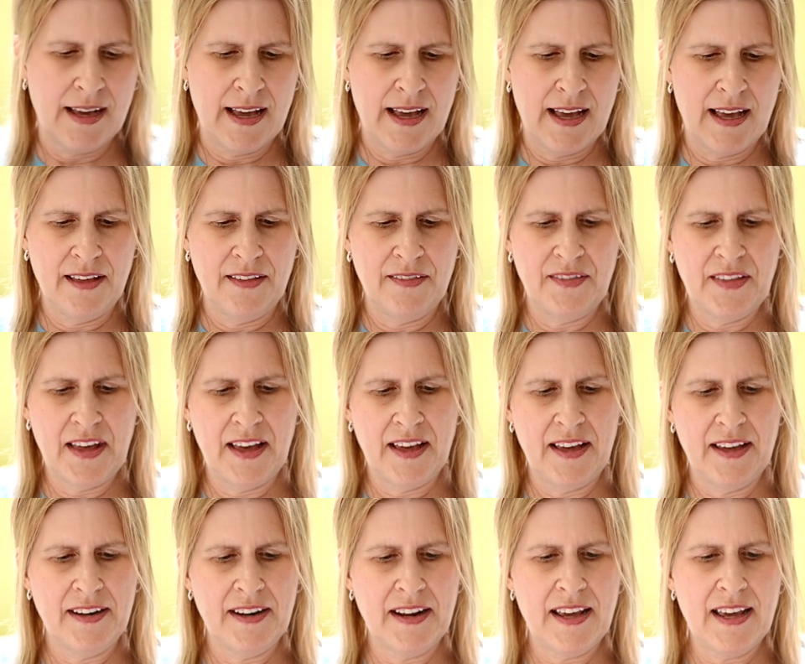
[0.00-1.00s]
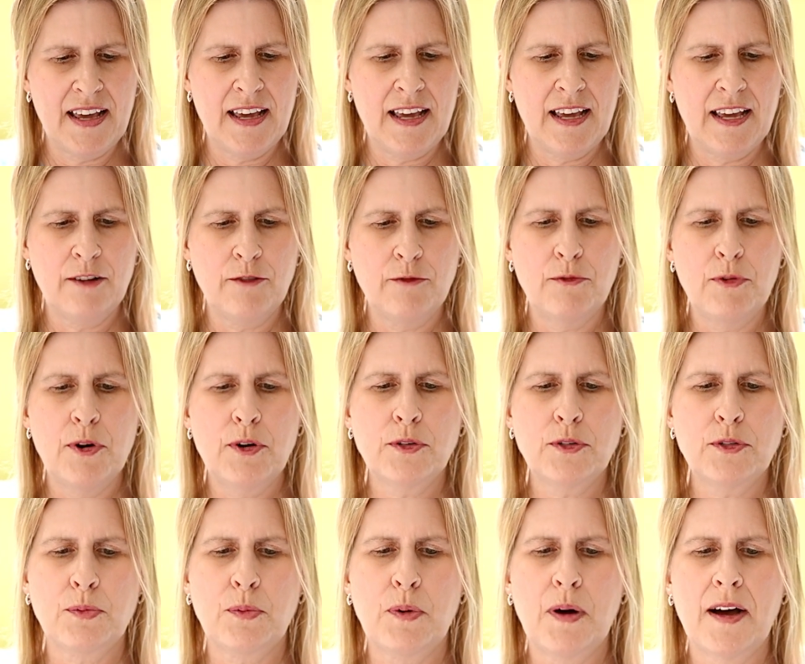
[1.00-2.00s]
And then a
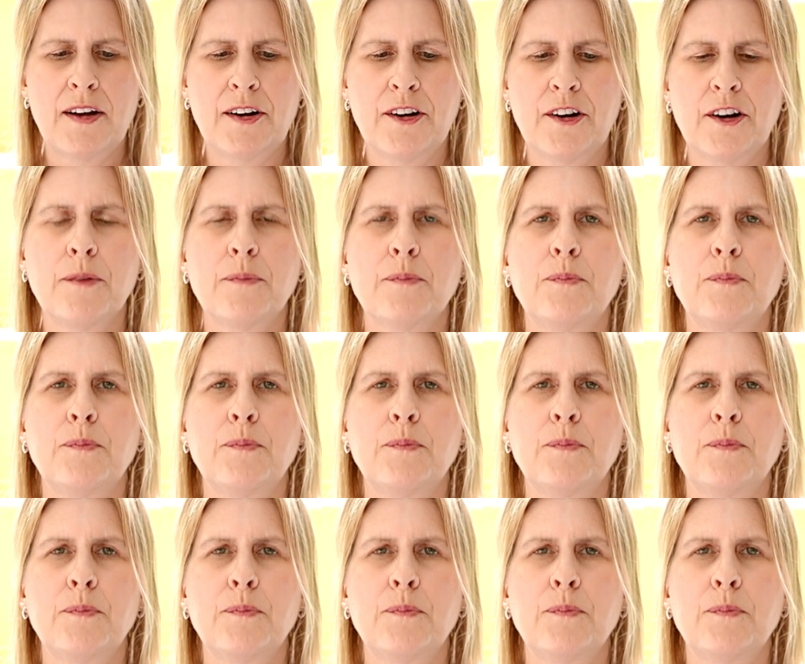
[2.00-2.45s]
rose water